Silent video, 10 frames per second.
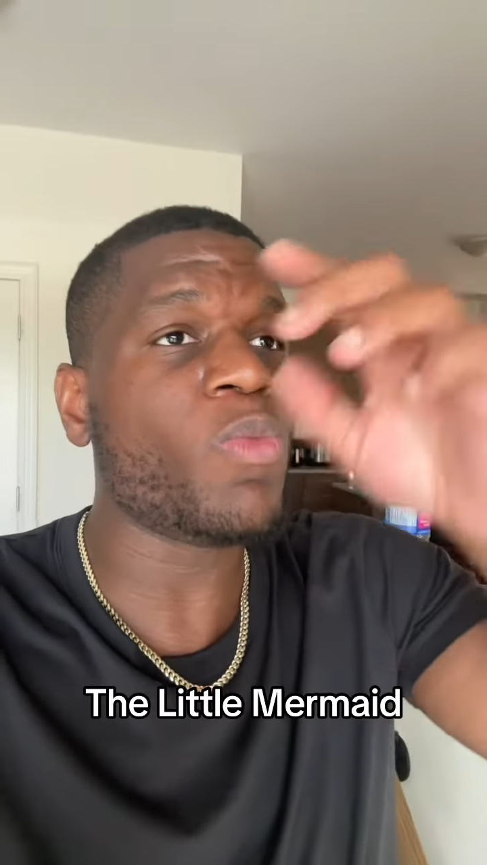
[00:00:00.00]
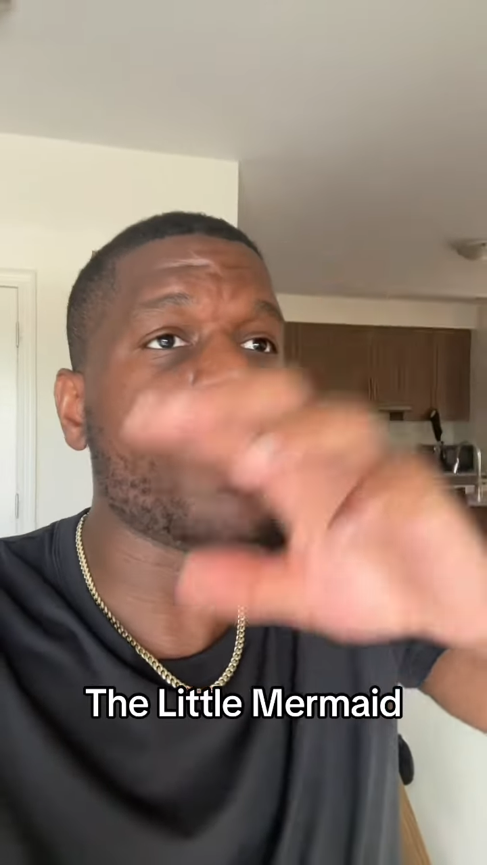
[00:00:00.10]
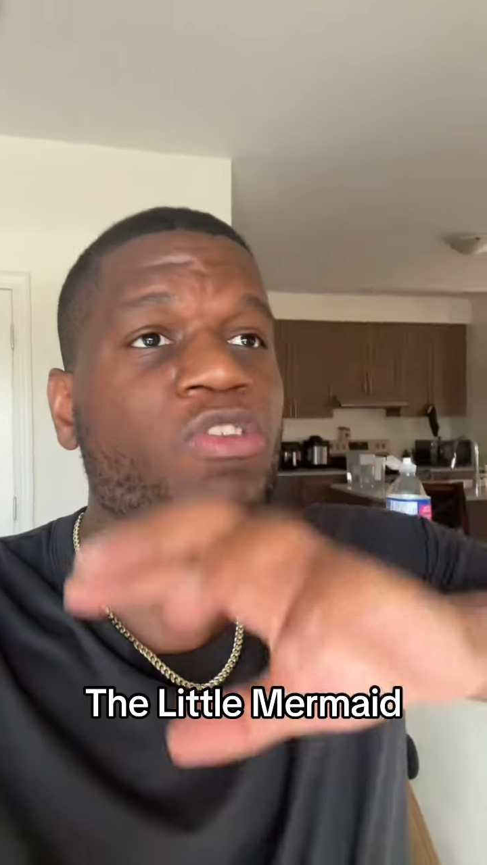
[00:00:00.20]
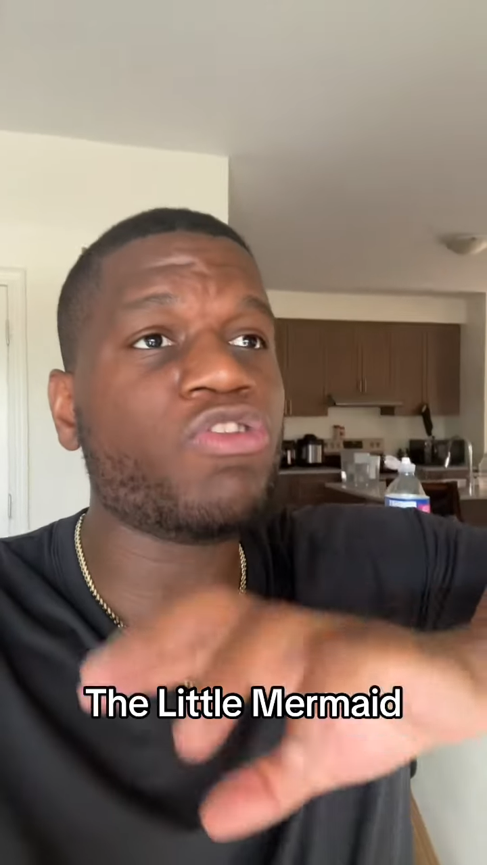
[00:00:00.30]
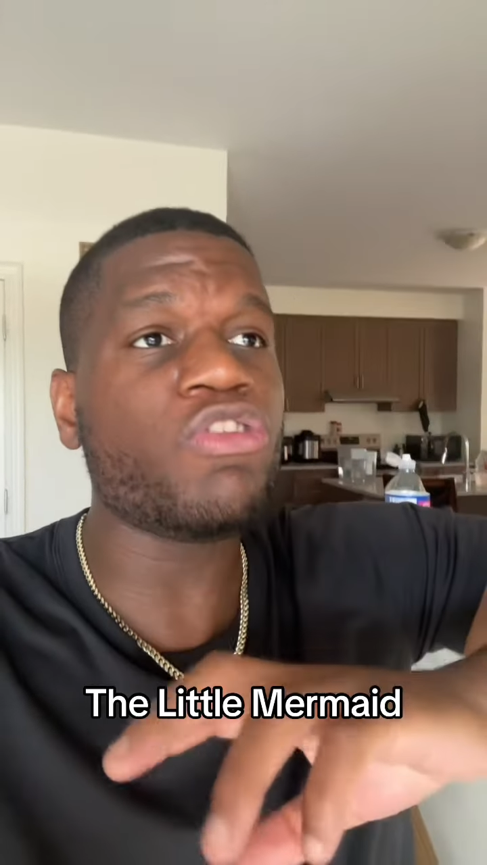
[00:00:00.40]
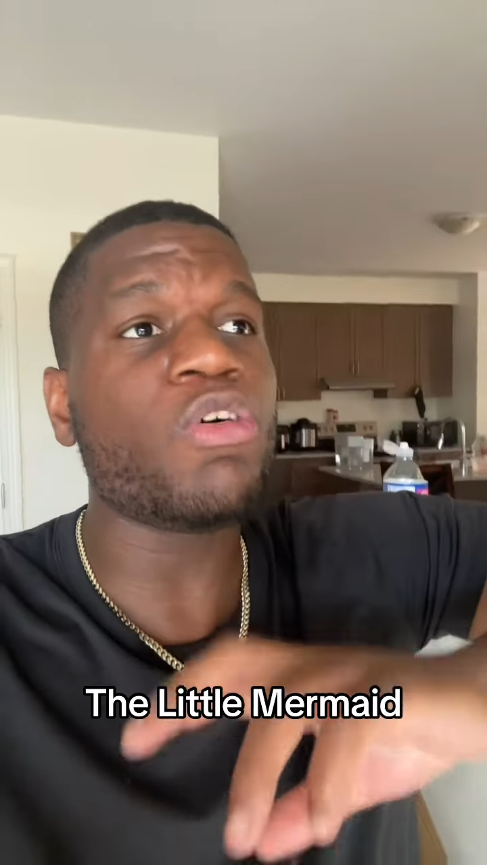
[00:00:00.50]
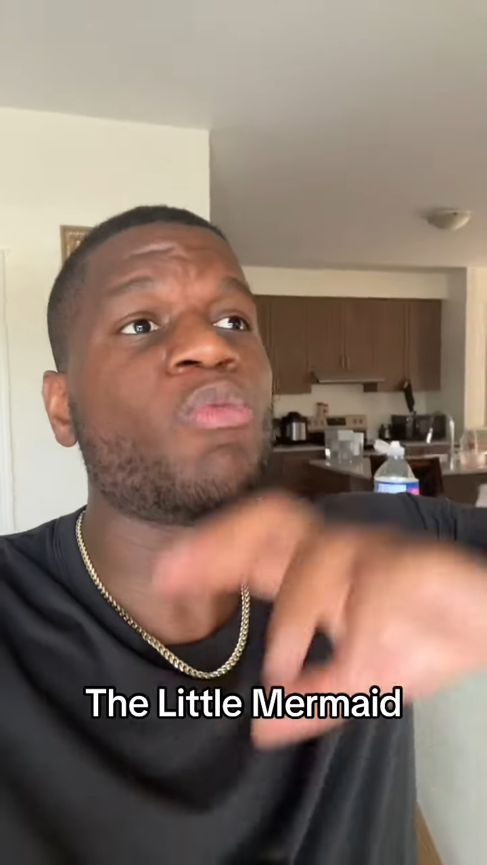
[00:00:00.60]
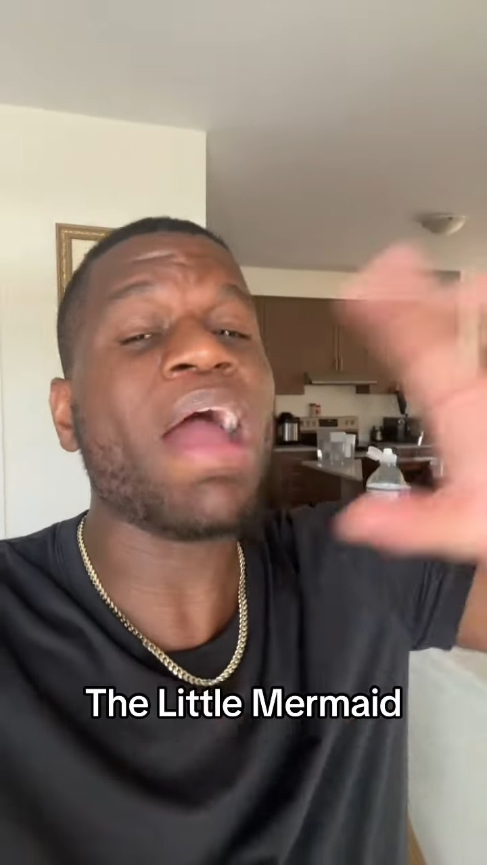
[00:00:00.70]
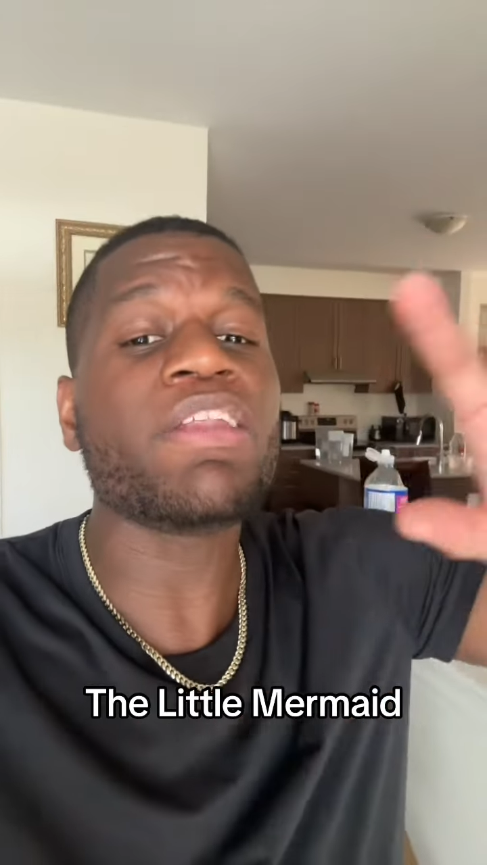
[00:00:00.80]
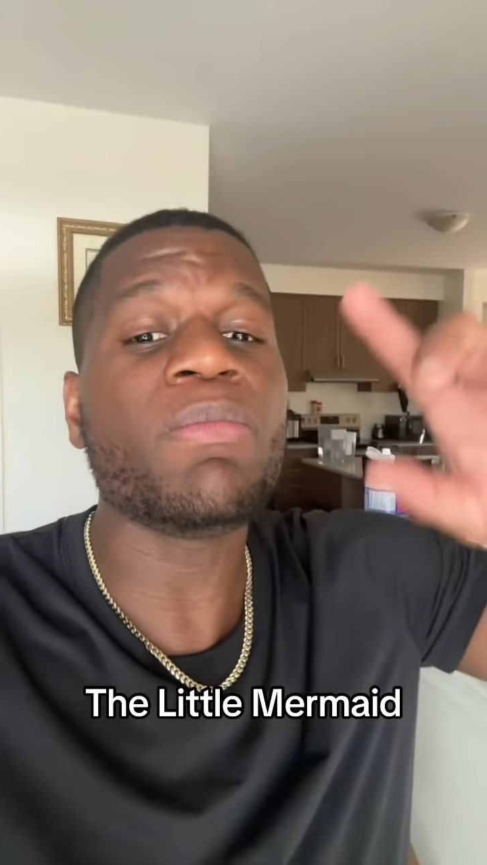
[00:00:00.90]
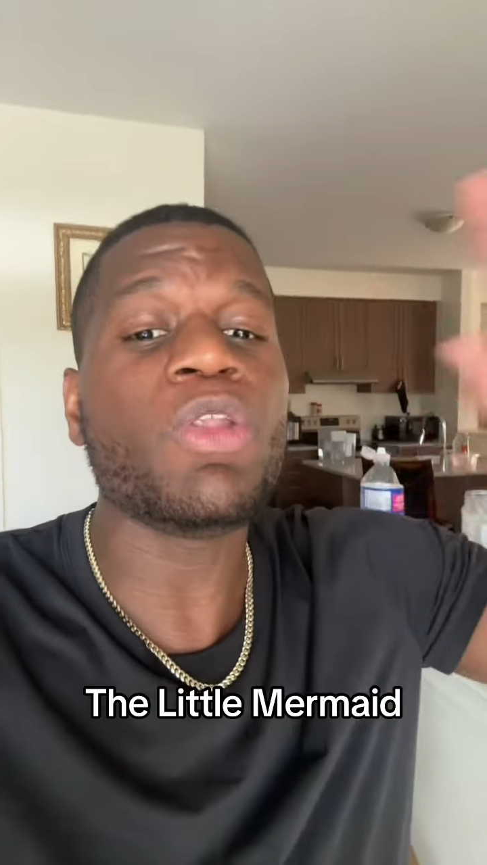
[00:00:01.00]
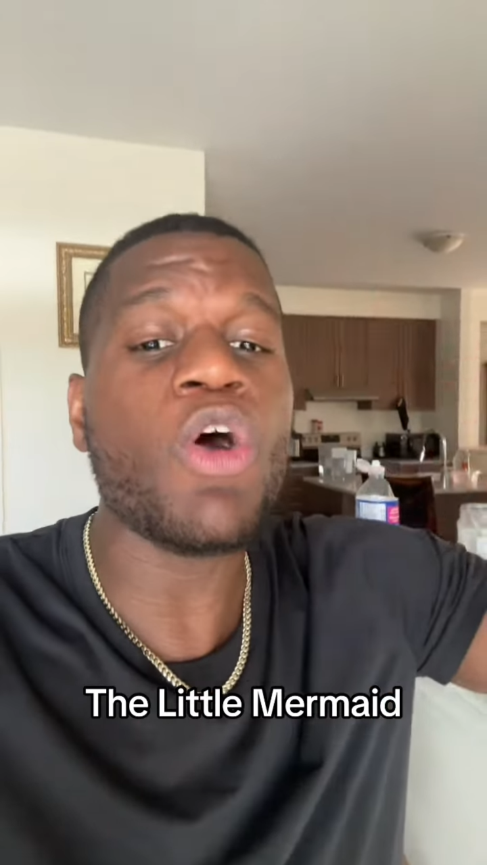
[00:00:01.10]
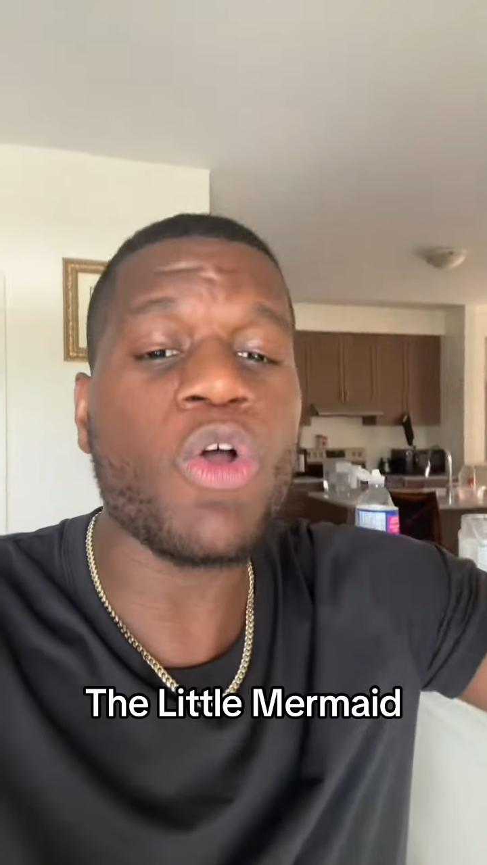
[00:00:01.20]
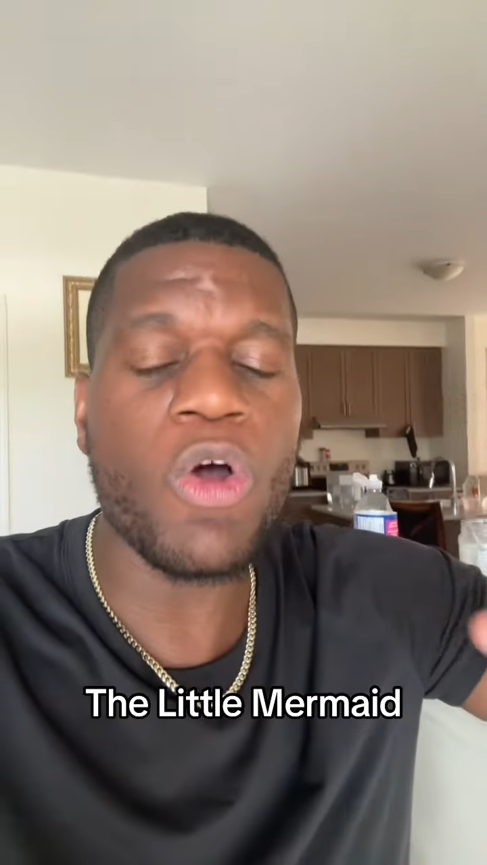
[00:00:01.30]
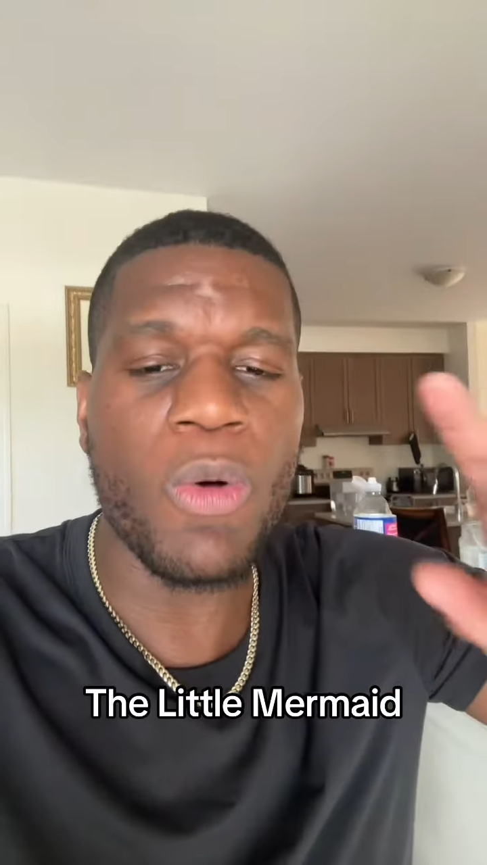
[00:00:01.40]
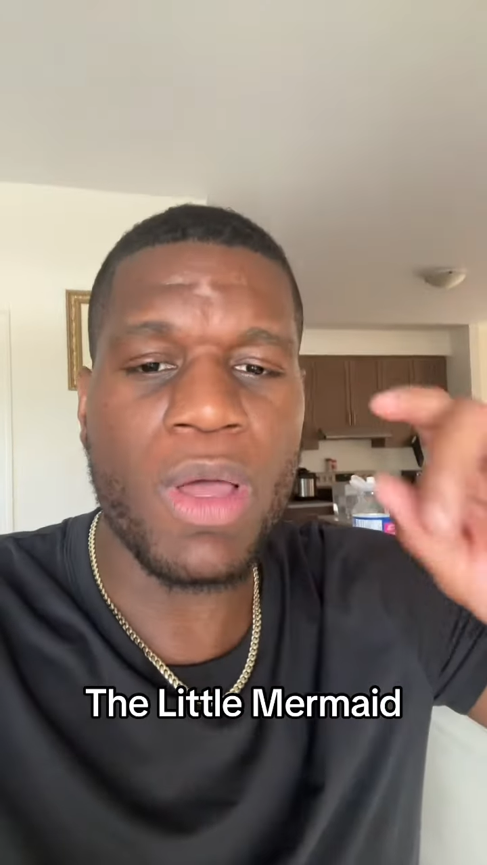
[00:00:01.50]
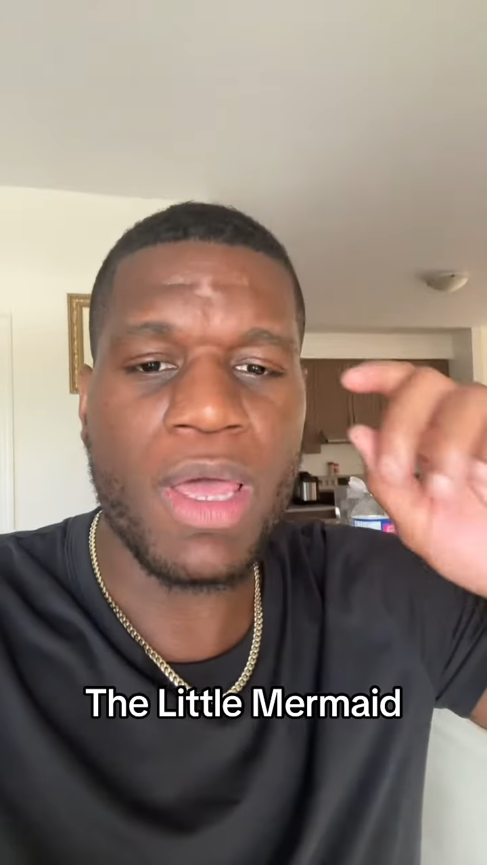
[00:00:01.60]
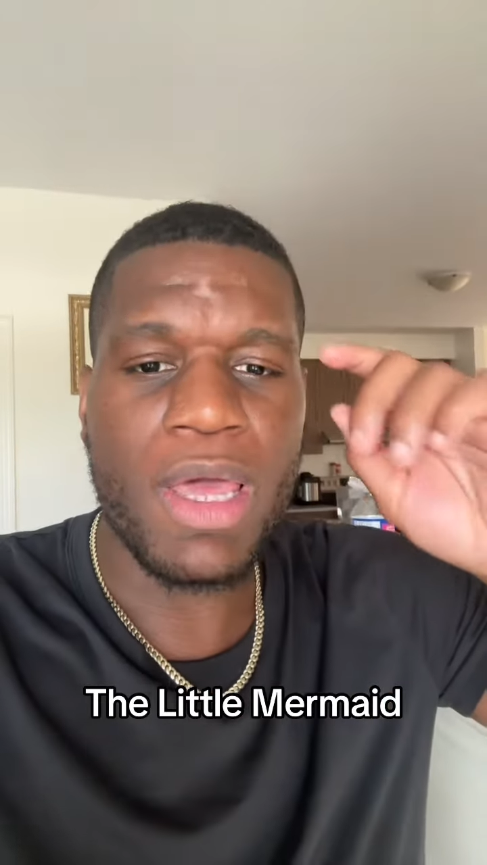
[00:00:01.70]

wasn't just a random logo.